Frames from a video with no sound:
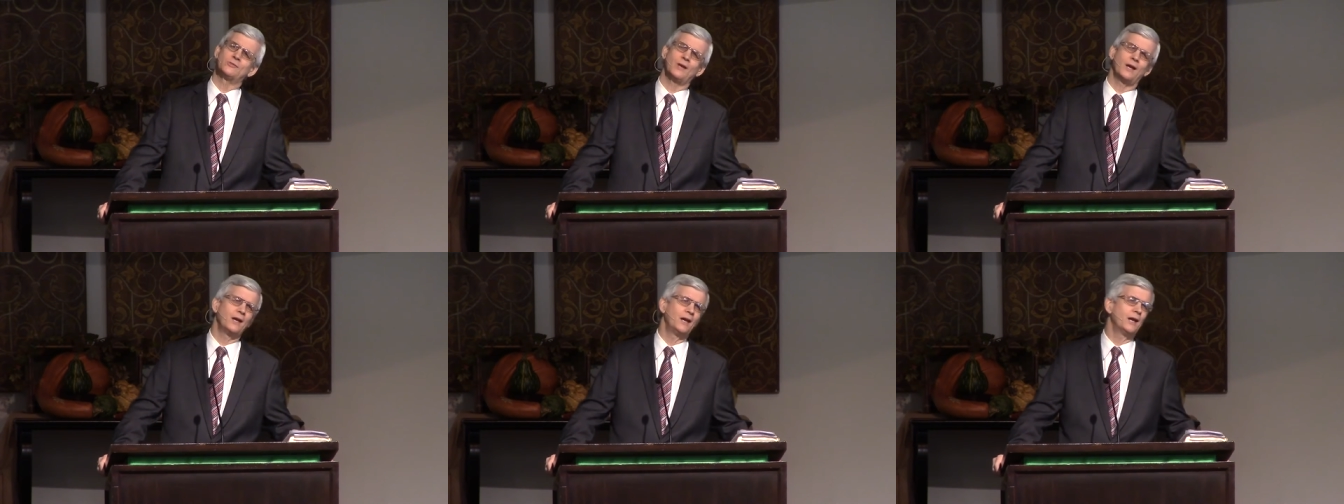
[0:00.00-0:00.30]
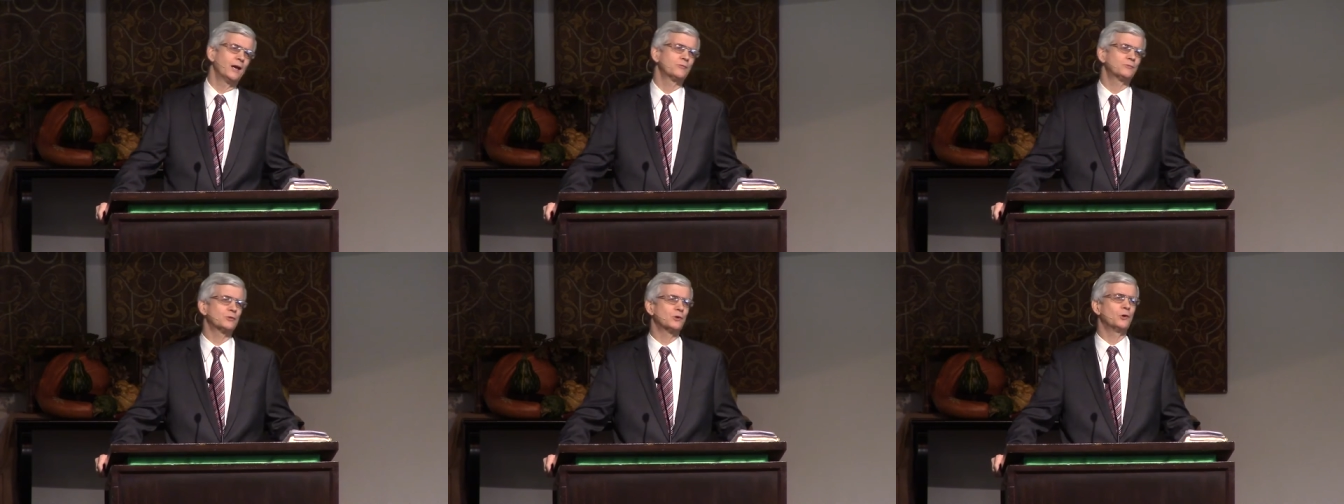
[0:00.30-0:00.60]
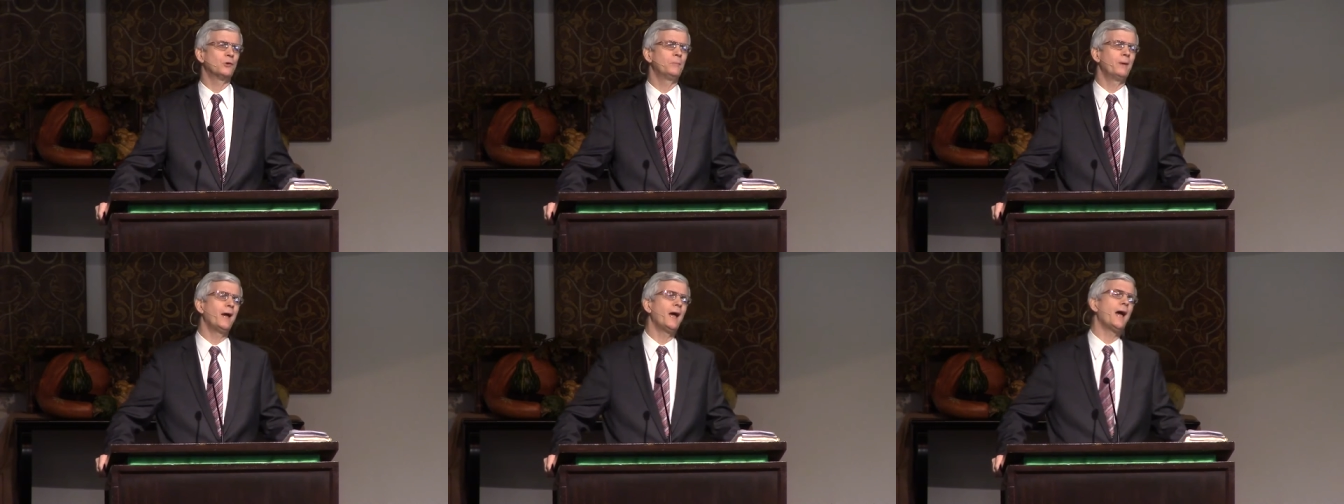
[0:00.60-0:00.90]
I have to
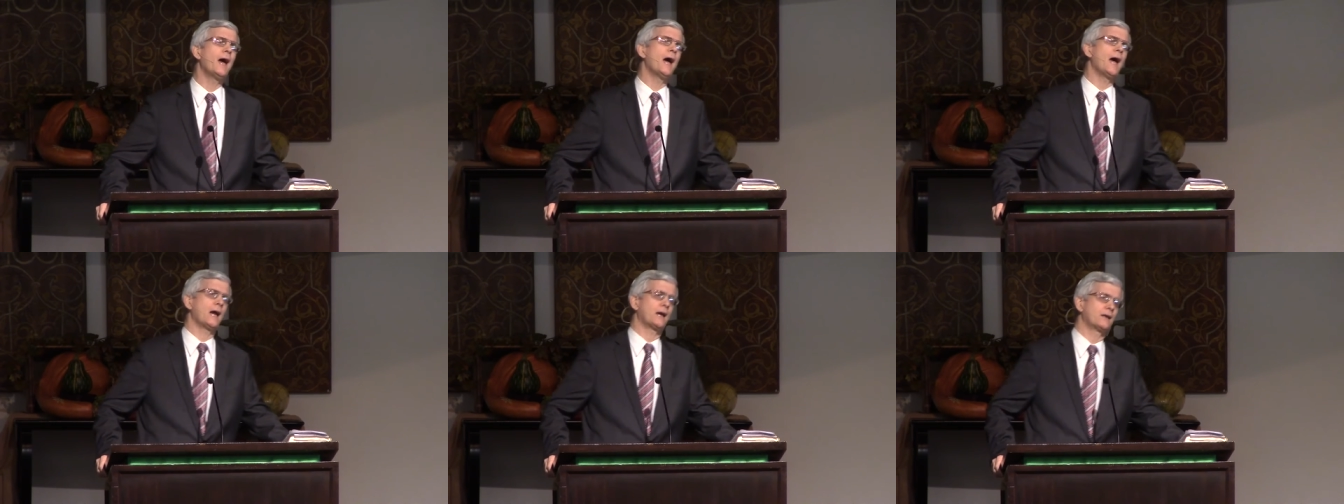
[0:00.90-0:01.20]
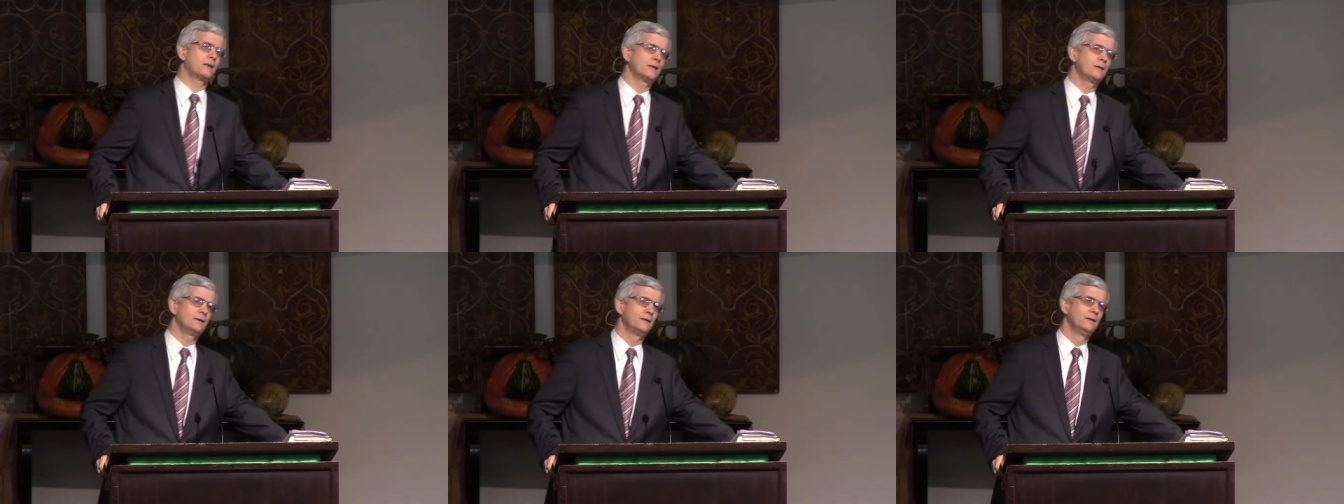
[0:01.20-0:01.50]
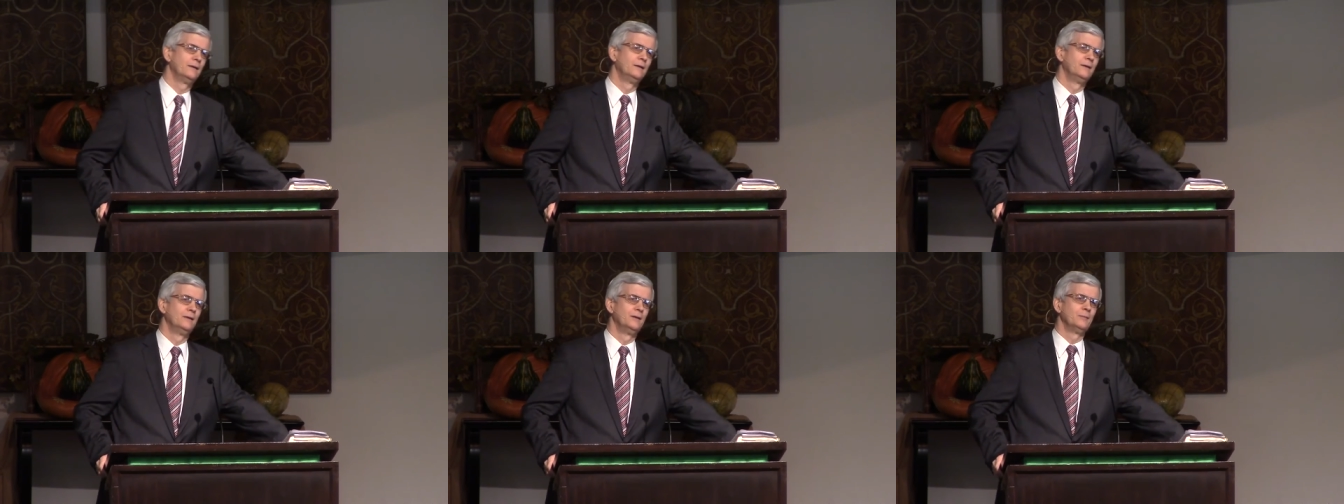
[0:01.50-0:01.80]
go back
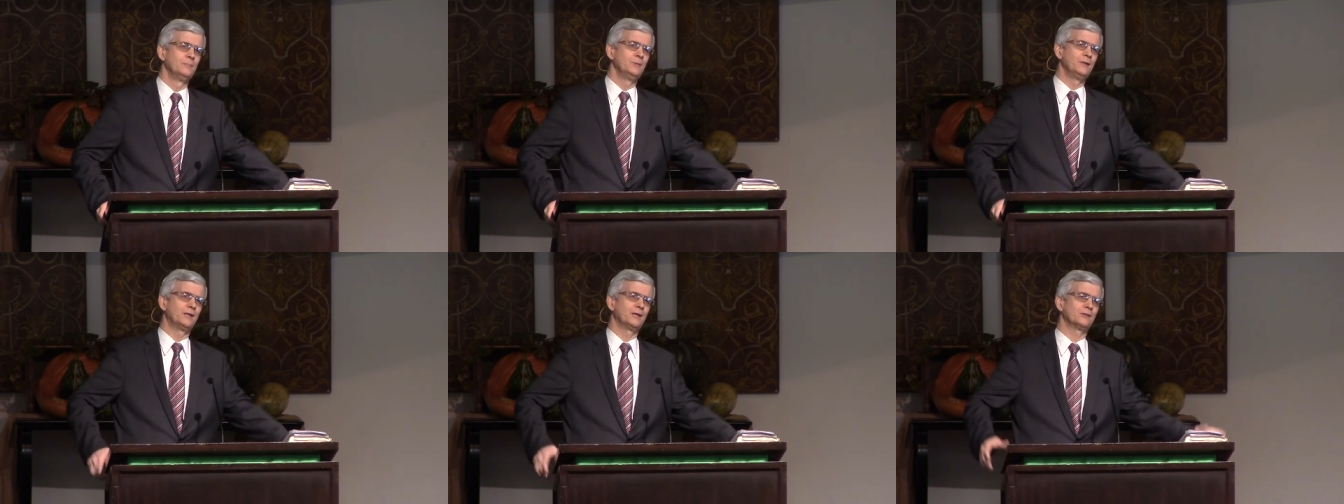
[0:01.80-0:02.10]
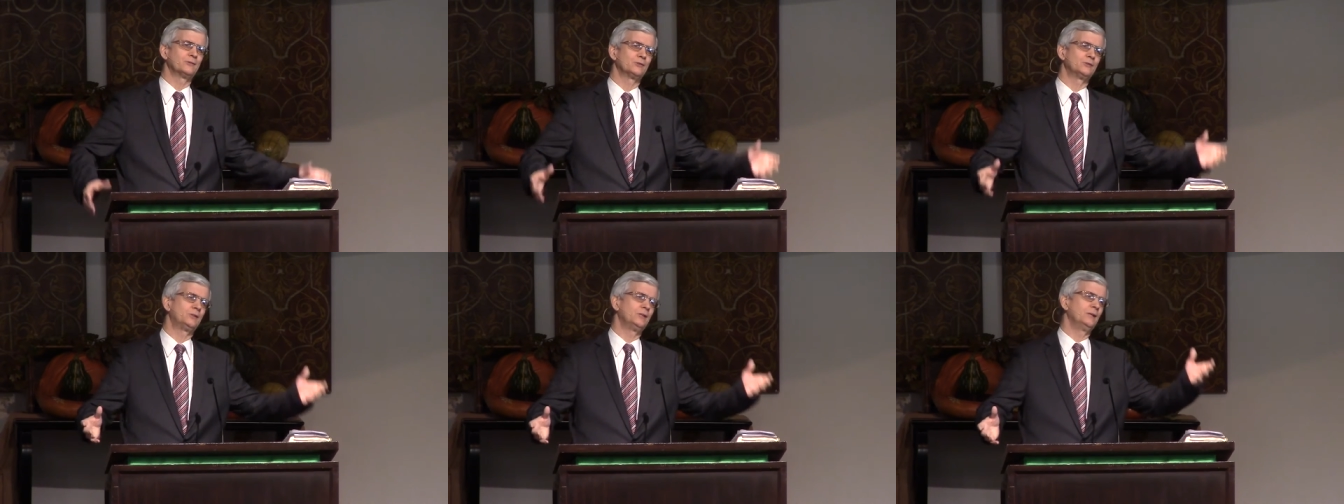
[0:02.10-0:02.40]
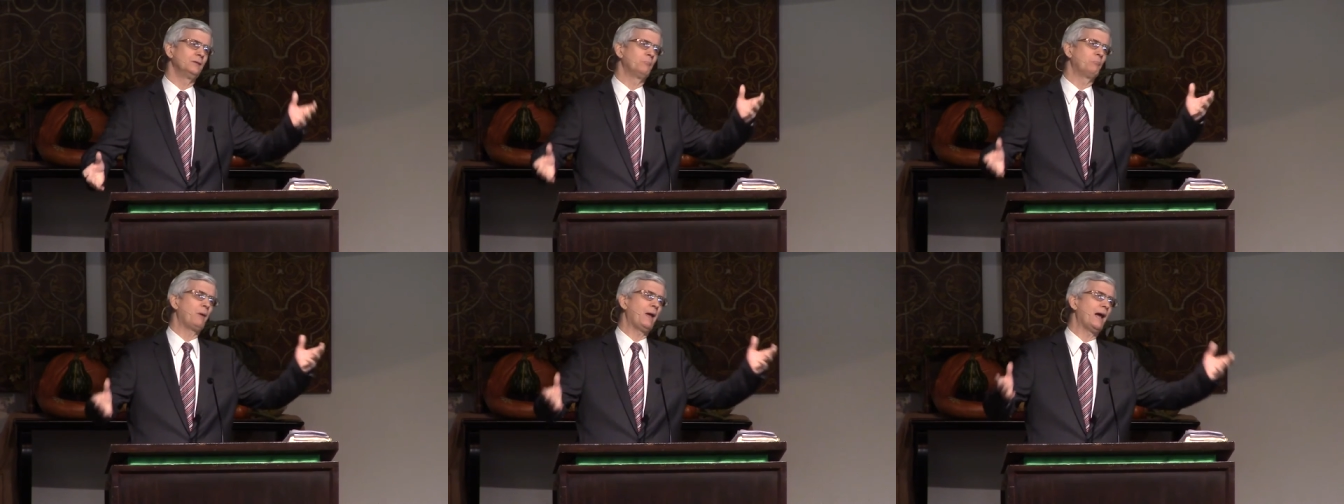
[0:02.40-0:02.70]
because it
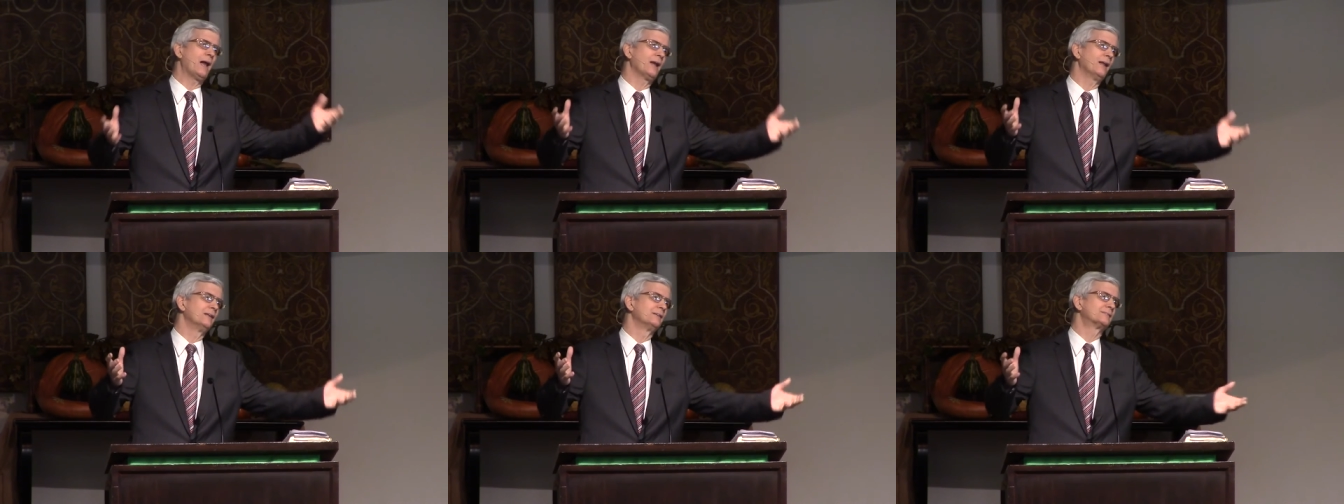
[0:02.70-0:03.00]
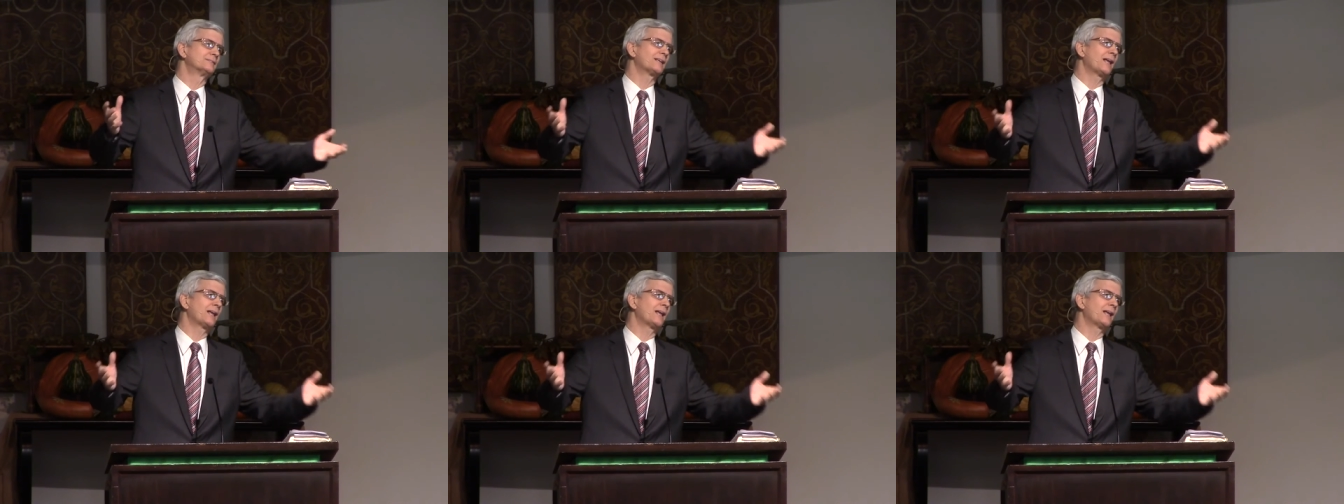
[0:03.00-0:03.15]
didn't balance